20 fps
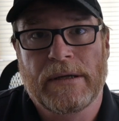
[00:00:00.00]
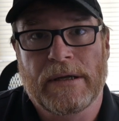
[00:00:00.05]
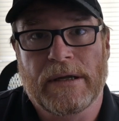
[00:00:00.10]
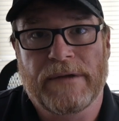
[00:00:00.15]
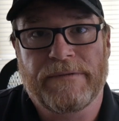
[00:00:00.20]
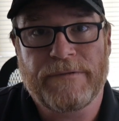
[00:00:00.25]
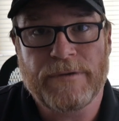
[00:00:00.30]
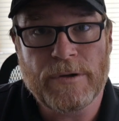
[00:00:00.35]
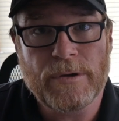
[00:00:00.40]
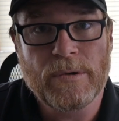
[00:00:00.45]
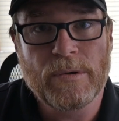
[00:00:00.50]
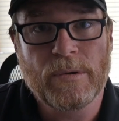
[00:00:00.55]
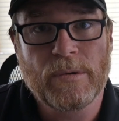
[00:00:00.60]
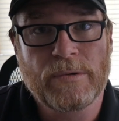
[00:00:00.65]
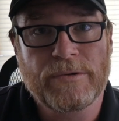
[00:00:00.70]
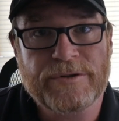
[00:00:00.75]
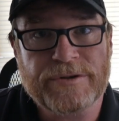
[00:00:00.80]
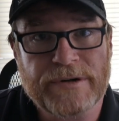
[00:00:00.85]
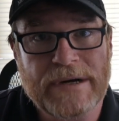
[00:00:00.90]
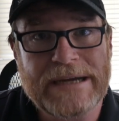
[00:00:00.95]
If
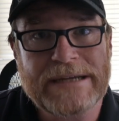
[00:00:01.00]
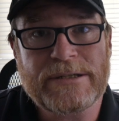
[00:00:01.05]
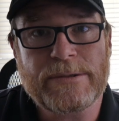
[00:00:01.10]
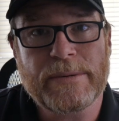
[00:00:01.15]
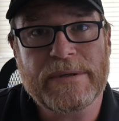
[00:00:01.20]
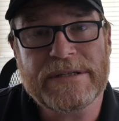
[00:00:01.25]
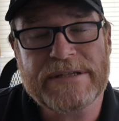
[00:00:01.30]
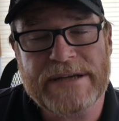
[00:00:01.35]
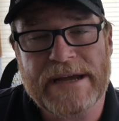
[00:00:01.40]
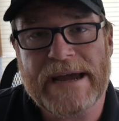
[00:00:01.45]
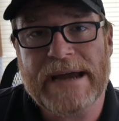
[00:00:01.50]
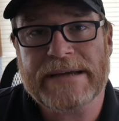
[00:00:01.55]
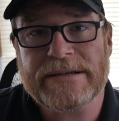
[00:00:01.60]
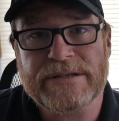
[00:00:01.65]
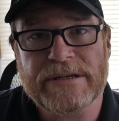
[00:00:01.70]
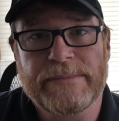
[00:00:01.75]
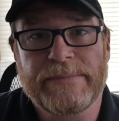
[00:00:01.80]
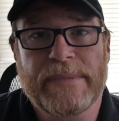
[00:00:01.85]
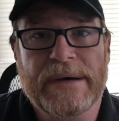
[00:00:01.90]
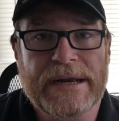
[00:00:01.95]
you try to attack
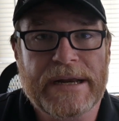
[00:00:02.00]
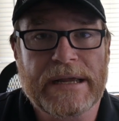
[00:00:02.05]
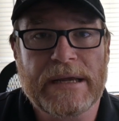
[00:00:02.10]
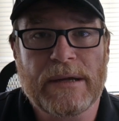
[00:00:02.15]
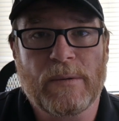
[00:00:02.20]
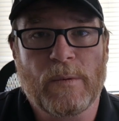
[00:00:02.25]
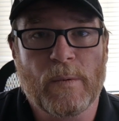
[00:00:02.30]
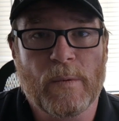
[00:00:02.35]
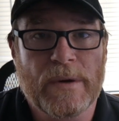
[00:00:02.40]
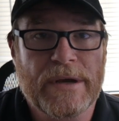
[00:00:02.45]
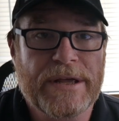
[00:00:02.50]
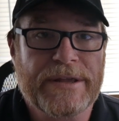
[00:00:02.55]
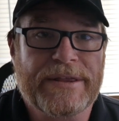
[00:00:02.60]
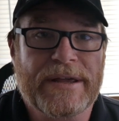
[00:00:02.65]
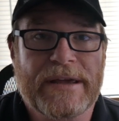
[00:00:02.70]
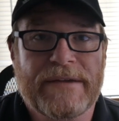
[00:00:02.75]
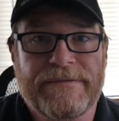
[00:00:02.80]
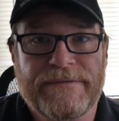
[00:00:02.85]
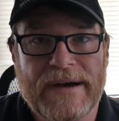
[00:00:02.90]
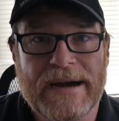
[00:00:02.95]
somebody with
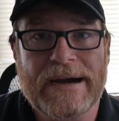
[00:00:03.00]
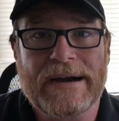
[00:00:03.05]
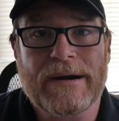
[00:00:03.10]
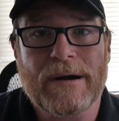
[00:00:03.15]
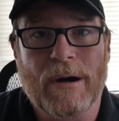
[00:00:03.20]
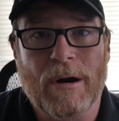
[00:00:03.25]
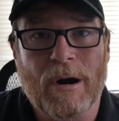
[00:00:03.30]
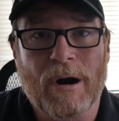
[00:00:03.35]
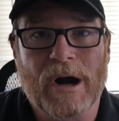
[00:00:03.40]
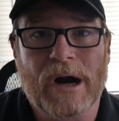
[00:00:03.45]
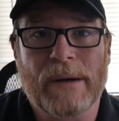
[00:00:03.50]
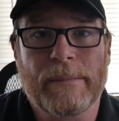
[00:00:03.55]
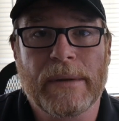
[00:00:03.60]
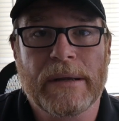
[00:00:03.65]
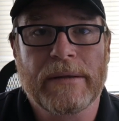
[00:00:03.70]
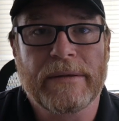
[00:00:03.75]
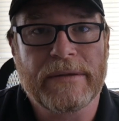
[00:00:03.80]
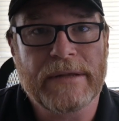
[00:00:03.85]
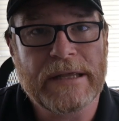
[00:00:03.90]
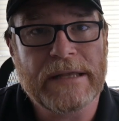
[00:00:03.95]
a firearm,
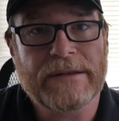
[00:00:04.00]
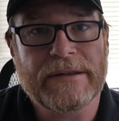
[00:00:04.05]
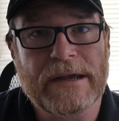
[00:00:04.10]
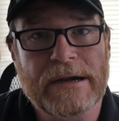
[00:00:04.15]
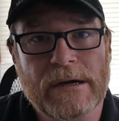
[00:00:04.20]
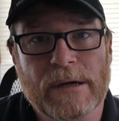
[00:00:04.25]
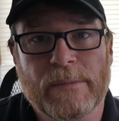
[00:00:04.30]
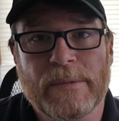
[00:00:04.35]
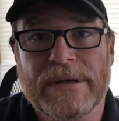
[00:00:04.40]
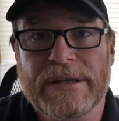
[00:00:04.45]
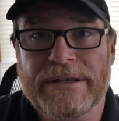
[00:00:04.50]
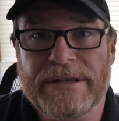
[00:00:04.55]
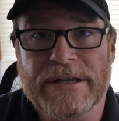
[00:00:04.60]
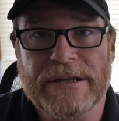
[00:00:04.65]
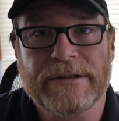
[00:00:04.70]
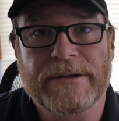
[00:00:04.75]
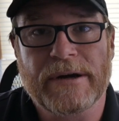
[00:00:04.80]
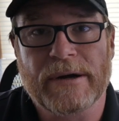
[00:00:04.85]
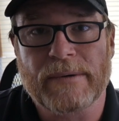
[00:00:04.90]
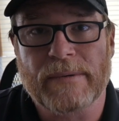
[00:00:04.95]
then they are
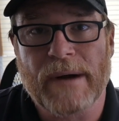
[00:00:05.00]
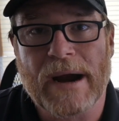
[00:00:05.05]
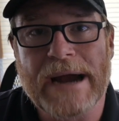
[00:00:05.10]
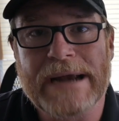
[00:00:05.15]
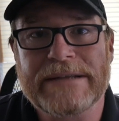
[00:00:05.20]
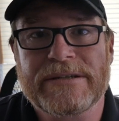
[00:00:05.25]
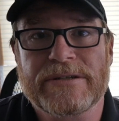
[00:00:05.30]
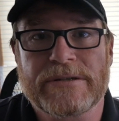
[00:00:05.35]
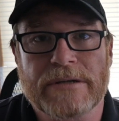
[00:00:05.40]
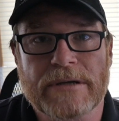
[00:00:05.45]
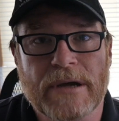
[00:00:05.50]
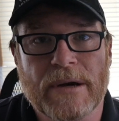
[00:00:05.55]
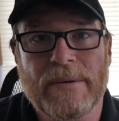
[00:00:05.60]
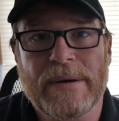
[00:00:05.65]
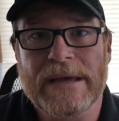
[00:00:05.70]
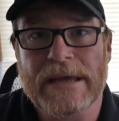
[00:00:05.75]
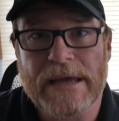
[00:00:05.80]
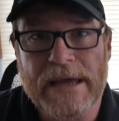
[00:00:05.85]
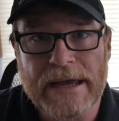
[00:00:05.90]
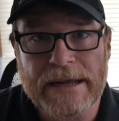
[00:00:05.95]
within their rights to go
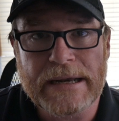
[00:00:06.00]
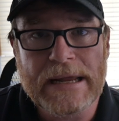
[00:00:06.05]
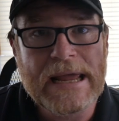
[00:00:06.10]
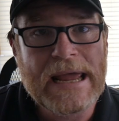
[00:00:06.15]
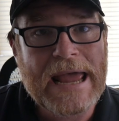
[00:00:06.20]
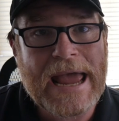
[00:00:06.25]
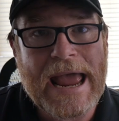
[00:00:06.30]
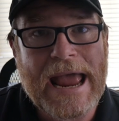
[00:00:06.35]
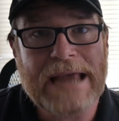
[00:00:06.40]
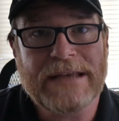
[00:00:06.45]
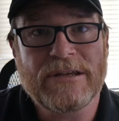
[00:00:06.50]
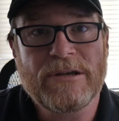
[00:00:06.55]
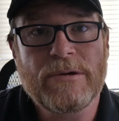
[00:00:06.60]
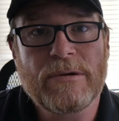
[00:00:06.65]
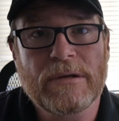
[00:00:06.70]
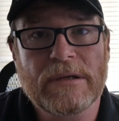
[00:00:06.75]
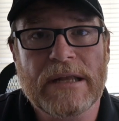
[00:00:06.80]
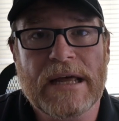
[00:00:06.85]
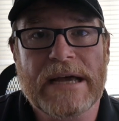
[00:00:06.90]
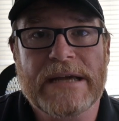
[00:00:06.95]
ahead and
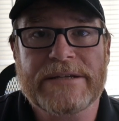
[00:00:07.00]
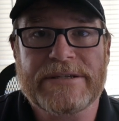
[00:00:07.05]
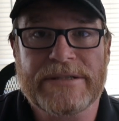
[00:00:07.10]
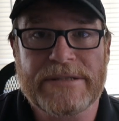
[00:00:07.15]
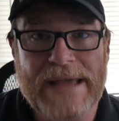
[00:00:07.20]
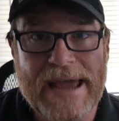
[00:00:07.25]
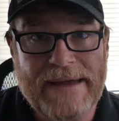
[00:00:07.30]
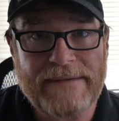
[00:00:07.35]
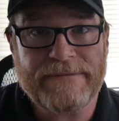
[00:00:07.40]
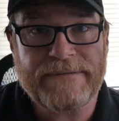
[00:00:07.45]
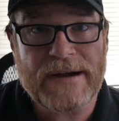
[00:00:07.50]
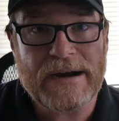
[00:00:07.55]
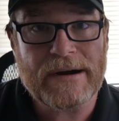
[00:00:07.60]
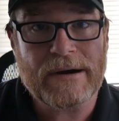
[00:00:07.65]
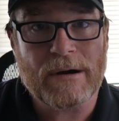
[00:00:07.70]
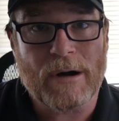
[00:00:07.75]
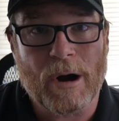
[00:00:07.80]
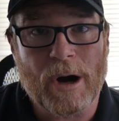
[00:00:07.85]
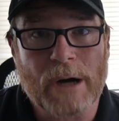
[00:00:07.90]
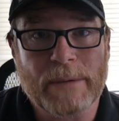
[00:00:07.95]
utilize that
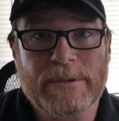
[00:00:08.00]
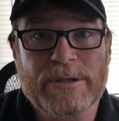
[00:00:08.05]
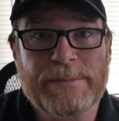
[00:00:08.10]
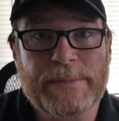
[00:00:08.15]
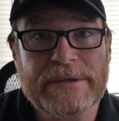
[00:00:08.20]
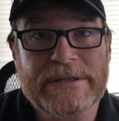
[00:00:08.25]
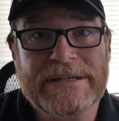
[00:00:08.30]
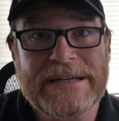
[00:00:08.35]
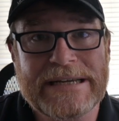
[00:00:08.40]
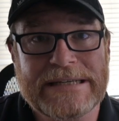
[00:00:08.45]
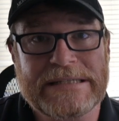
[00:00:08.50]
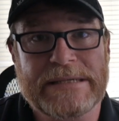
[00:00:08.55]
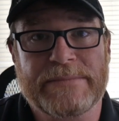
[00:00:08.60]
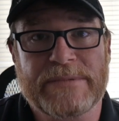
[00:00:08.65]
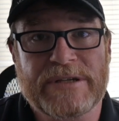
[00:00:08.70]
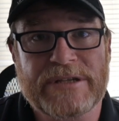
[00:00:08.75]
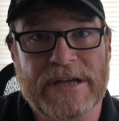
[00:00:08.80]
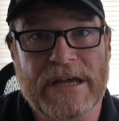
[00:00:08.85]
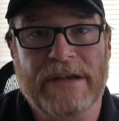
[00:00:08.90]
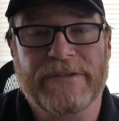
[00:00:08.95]
firearm to protect
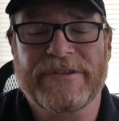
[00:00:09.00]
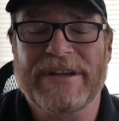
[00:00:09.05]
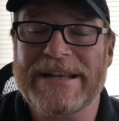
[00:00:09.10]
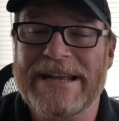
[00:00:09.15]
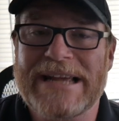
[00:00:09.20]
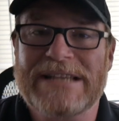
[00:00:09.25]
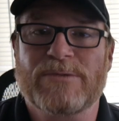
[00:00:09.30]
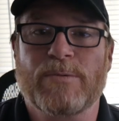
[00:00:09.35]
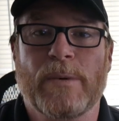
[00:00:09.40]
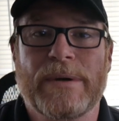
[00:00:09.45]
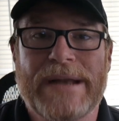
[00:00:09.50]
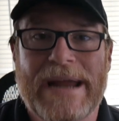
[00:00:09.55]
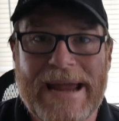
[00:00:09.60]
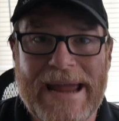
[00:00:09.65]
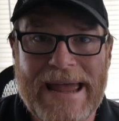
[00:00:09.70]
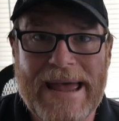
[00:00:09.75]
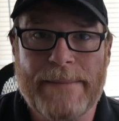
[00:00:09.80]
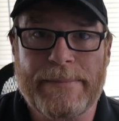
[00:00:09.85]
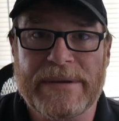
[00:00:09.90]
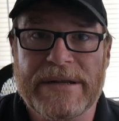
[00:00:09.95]
themselves. And that's what
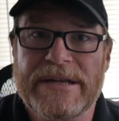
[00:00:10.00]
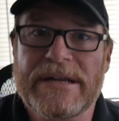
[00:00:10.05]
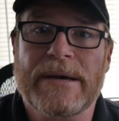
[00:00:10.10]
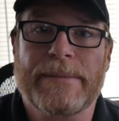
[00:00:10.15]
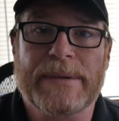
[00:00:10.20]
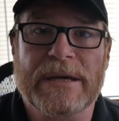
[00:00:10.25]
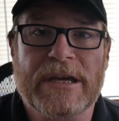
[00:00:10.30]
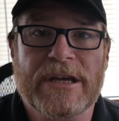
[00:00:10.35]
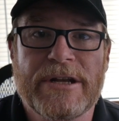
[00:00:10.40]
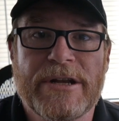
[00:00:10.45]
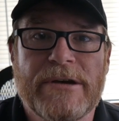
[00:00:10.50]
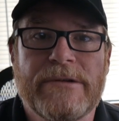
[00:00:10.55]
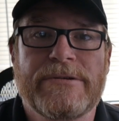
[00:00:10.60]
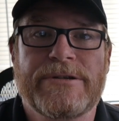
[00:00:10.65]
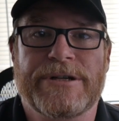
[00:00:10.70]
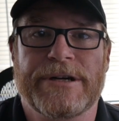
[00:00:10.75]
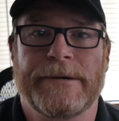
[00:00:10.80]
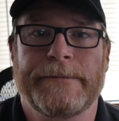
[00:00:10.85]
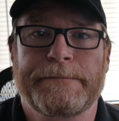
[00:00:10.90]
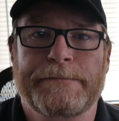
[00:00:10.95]
happened up in
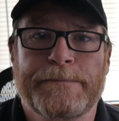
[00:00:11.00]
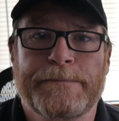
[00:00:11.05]
Kenosha.